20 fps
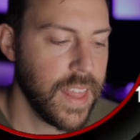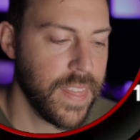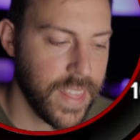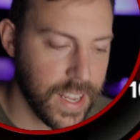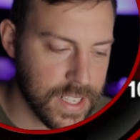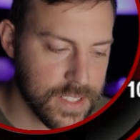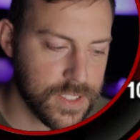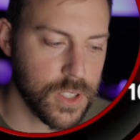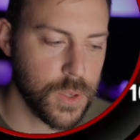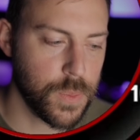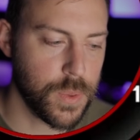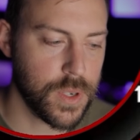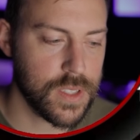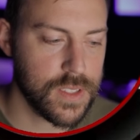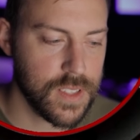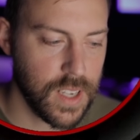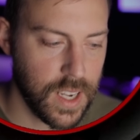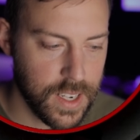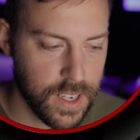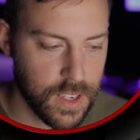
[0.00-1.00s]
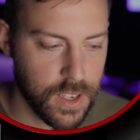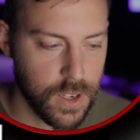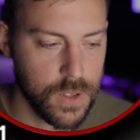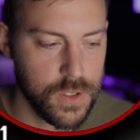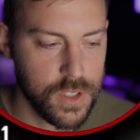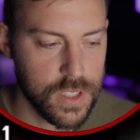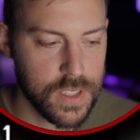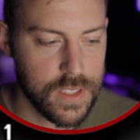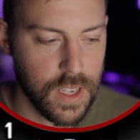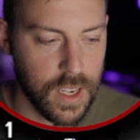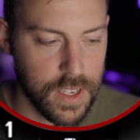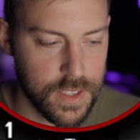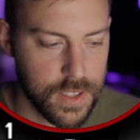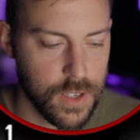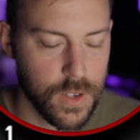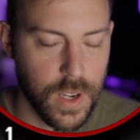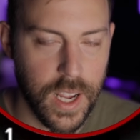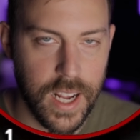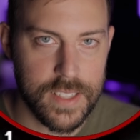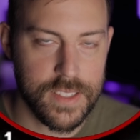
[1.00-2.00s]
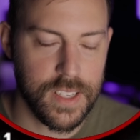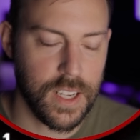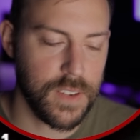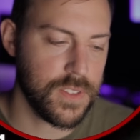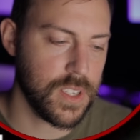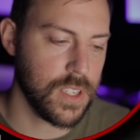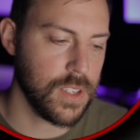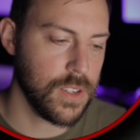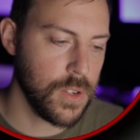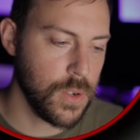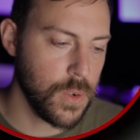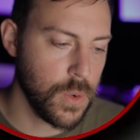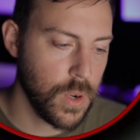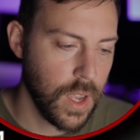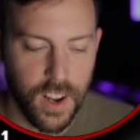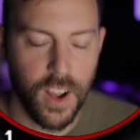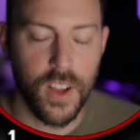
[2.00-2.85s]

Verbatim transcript: That's super exciting. Koji Sato, hats off to you.